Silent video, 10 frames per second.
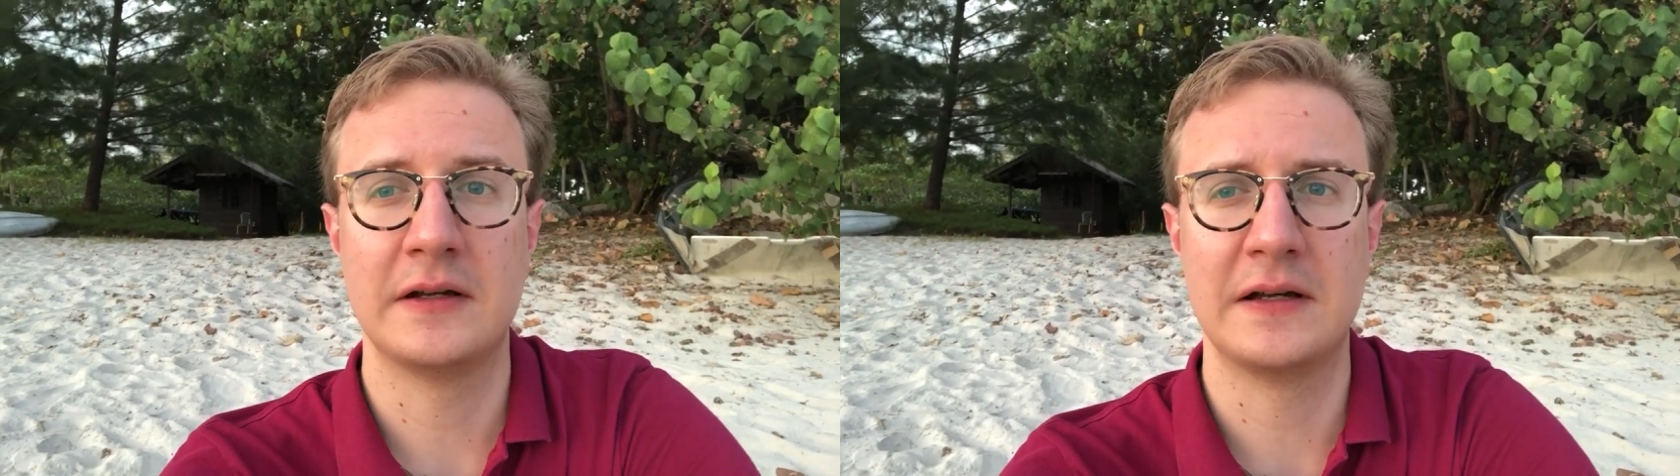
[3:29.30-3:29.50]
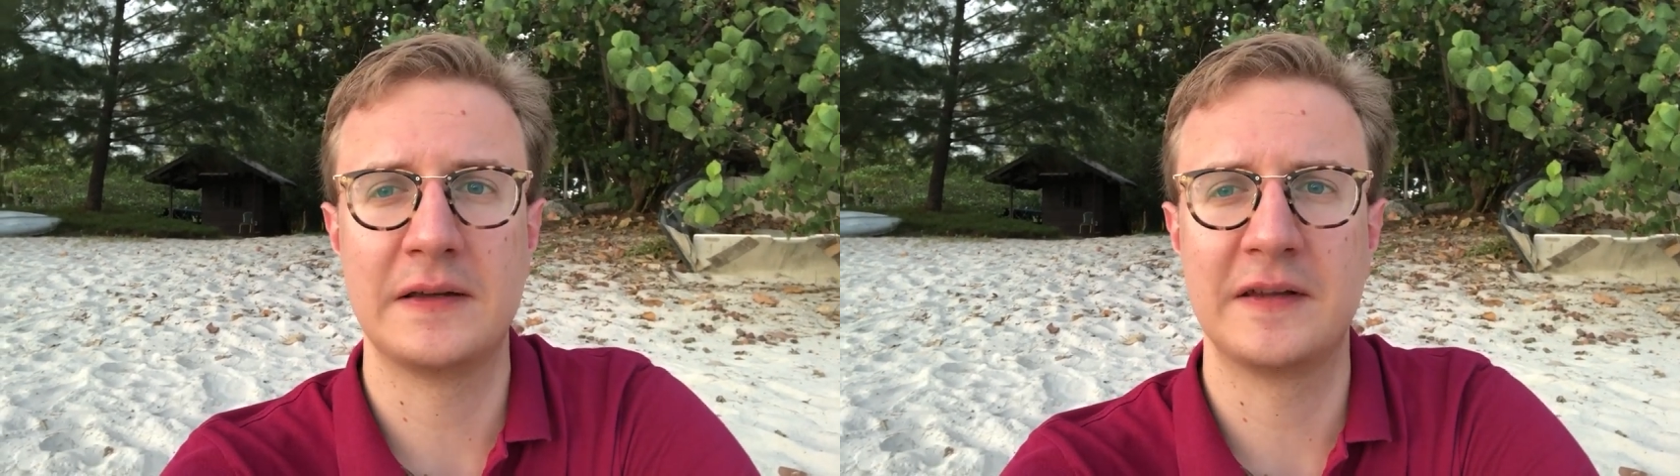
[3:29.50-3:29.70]

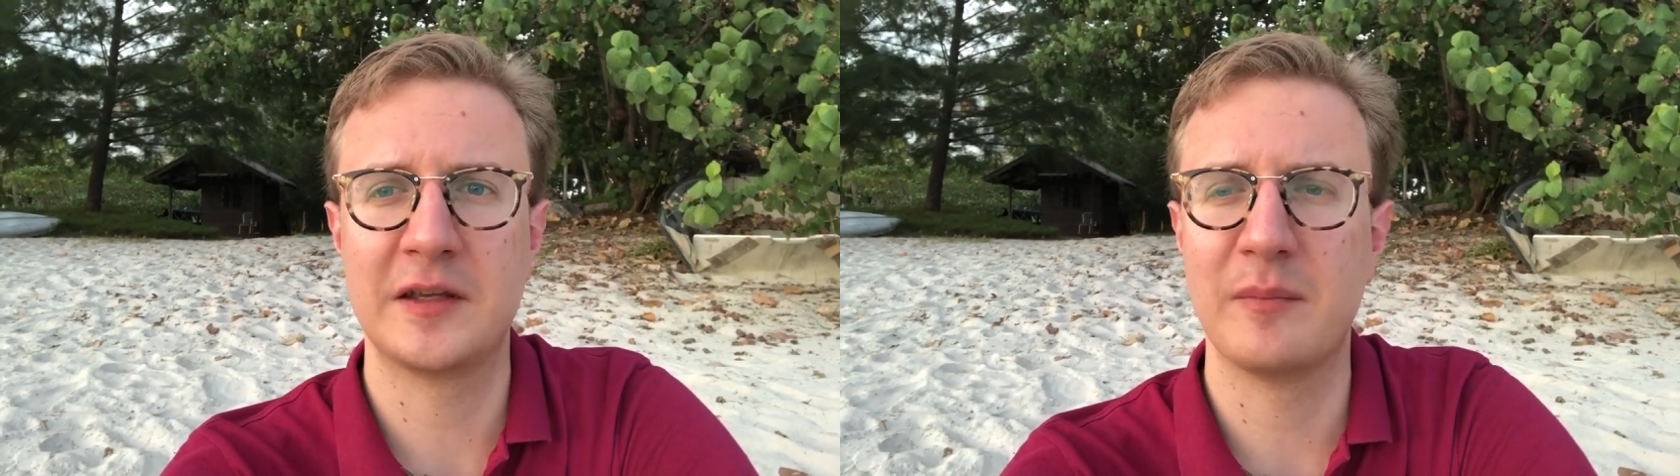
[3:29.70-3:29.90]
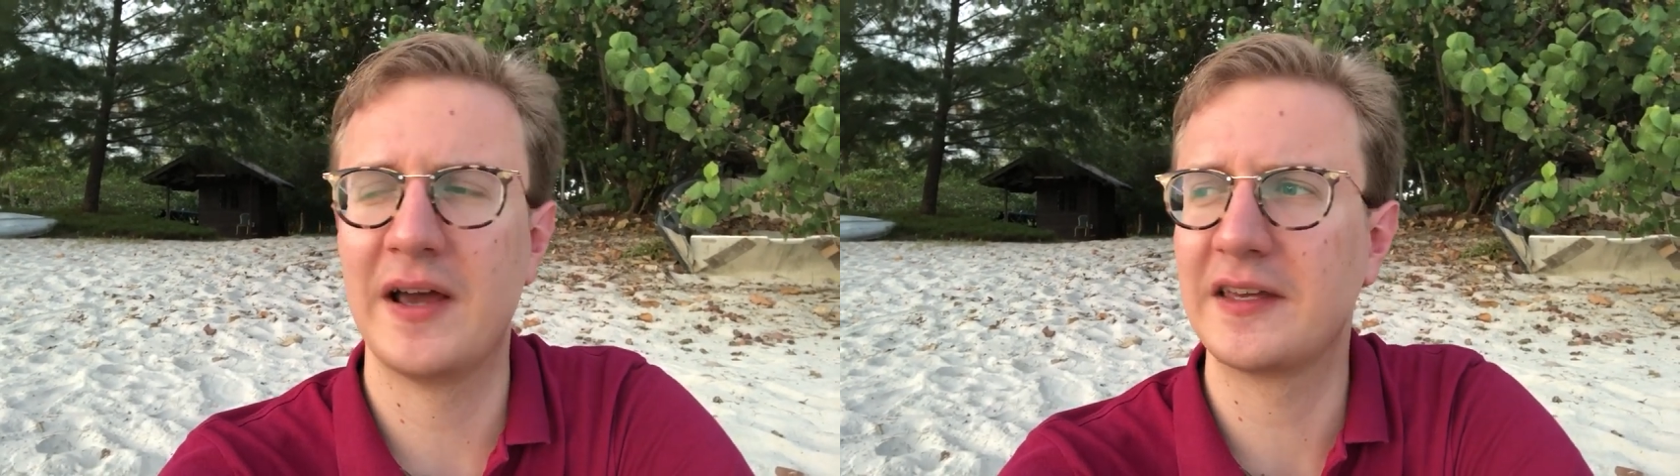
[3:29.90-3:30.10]
I
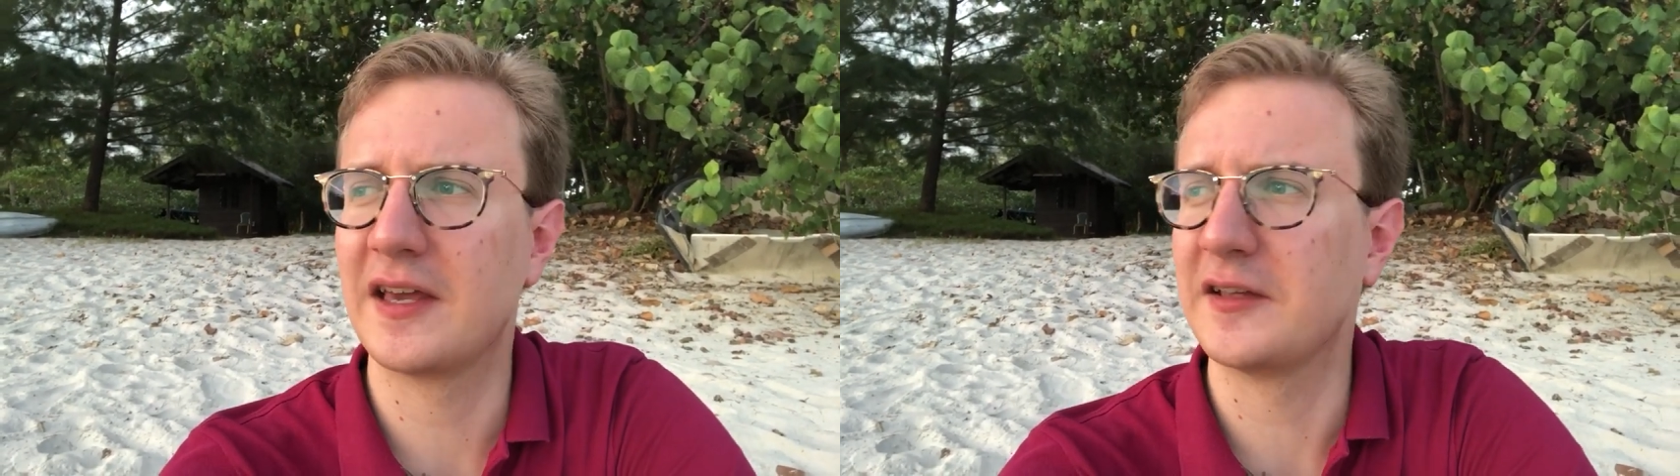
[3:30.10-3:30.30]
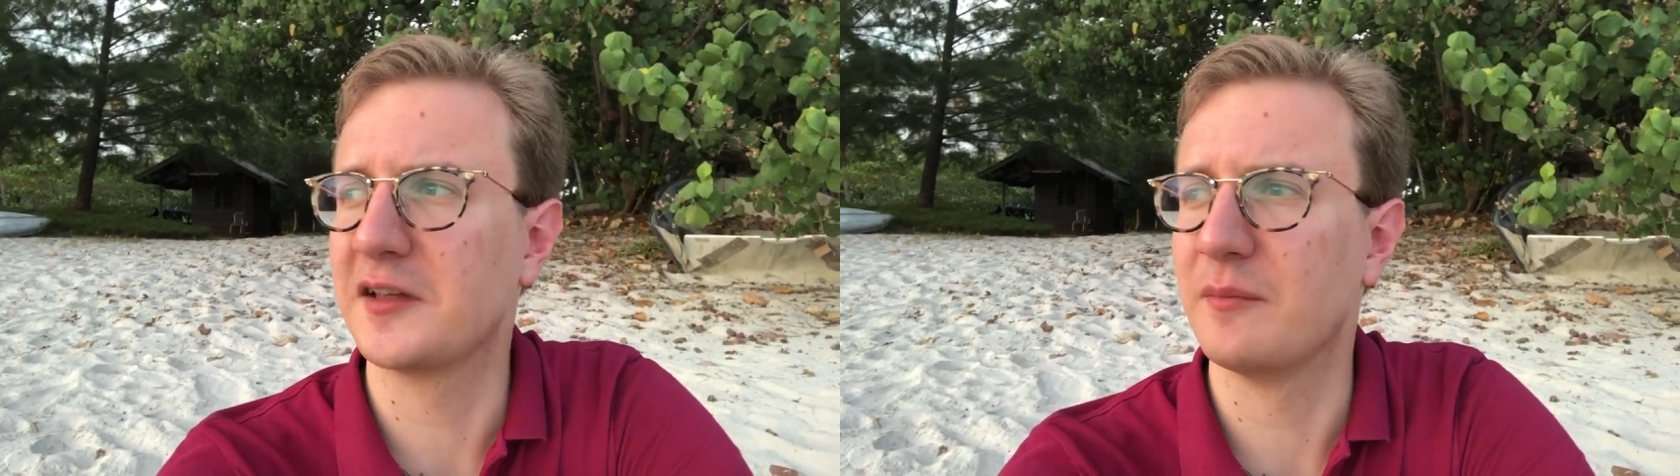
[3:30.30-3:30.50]
think in my
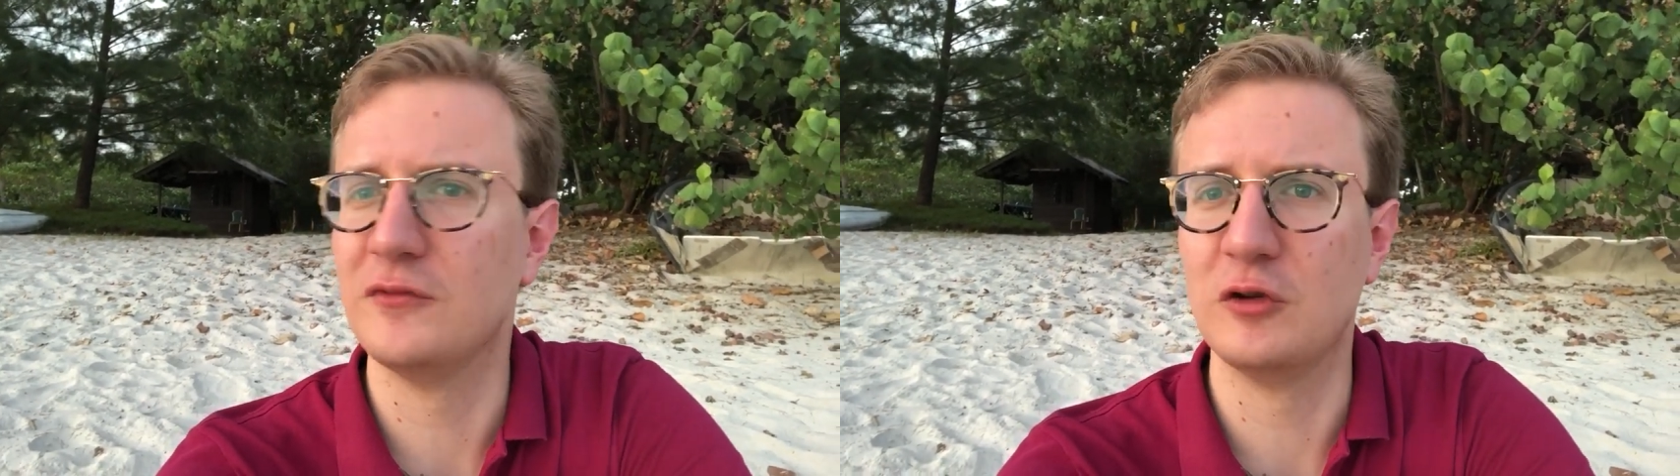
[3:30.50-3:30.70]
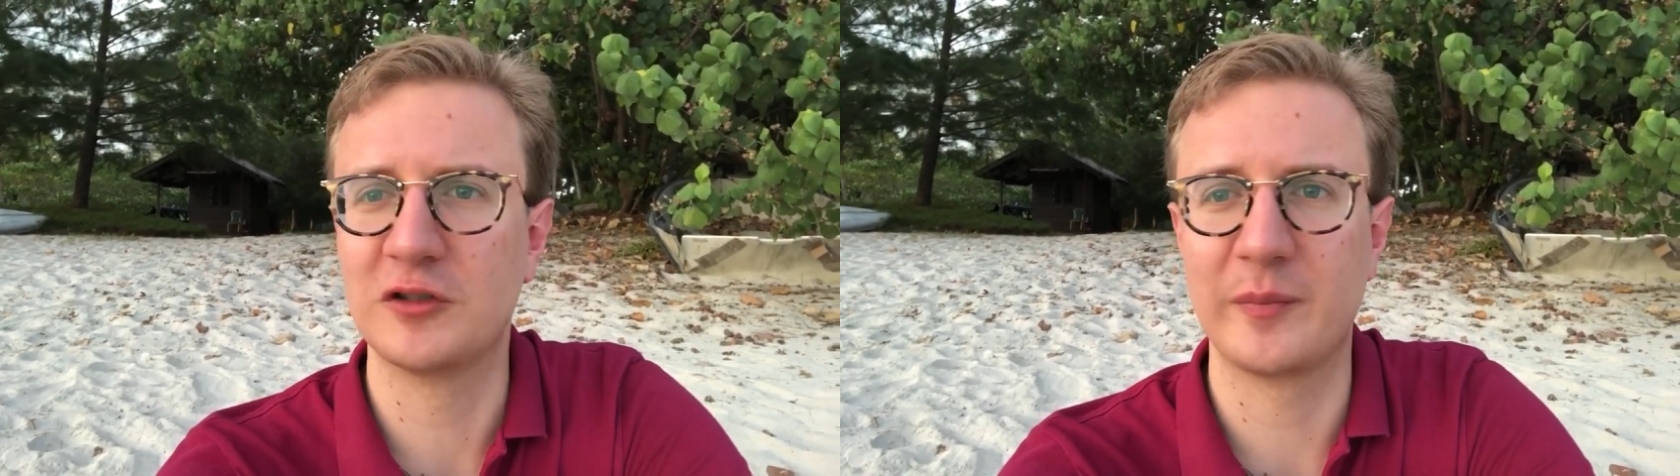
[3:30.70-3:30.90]
case, I'm due